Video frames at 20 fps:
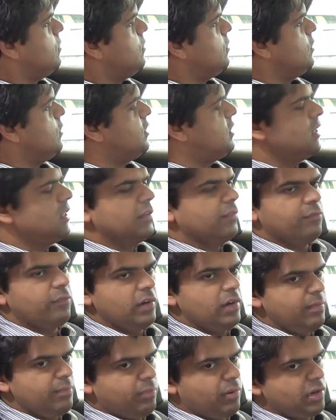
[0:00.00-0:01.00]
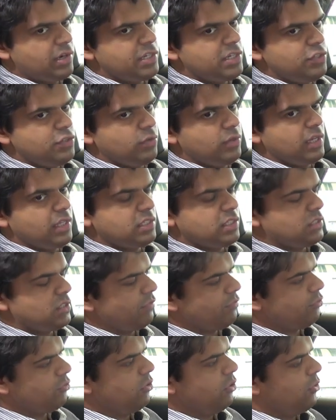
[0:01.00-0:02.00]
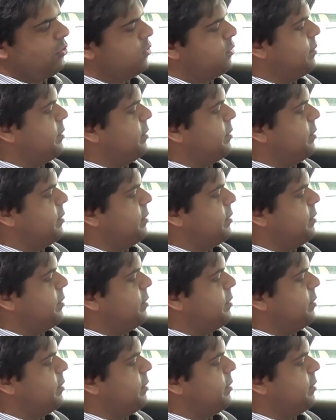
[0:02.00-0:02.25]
you see, the funny part is you get soft close,